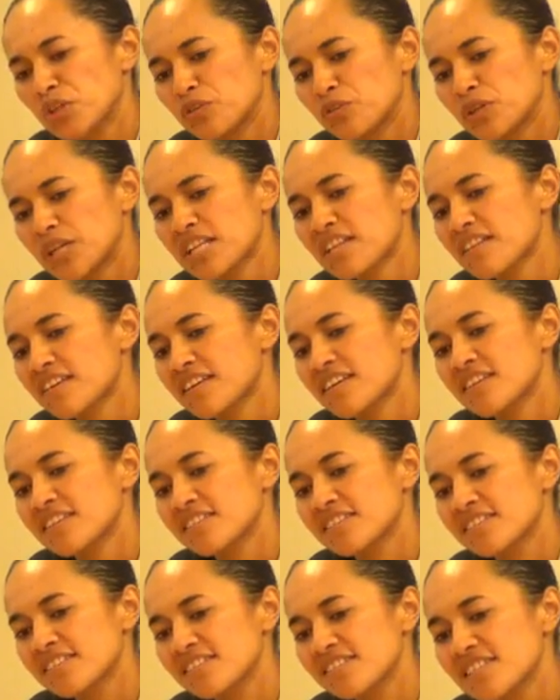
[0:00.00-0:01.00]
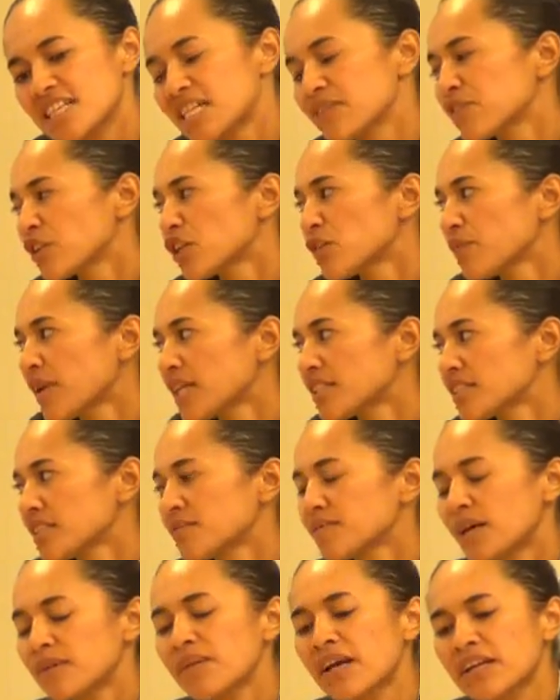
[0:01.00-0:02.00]
one of the things that I'm going to mention,
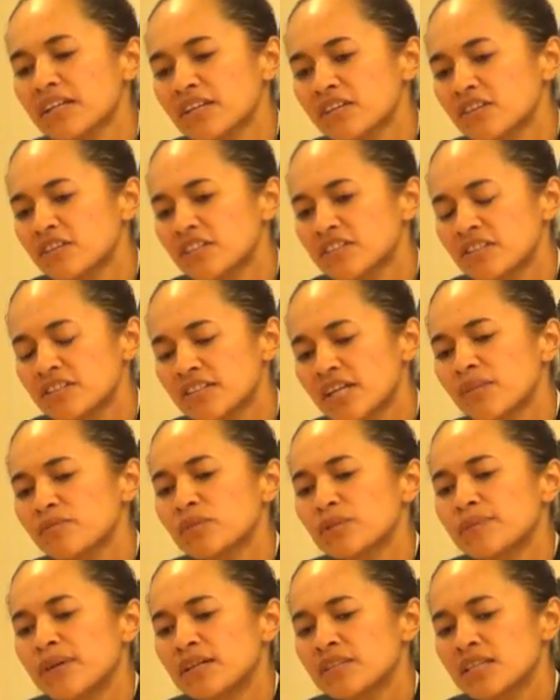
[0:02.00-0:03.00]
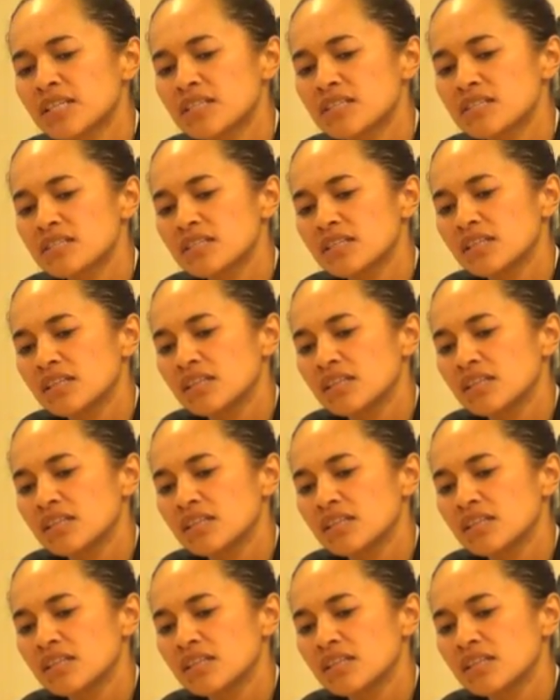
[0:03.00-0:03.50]
but I'm not going to go into depth about, is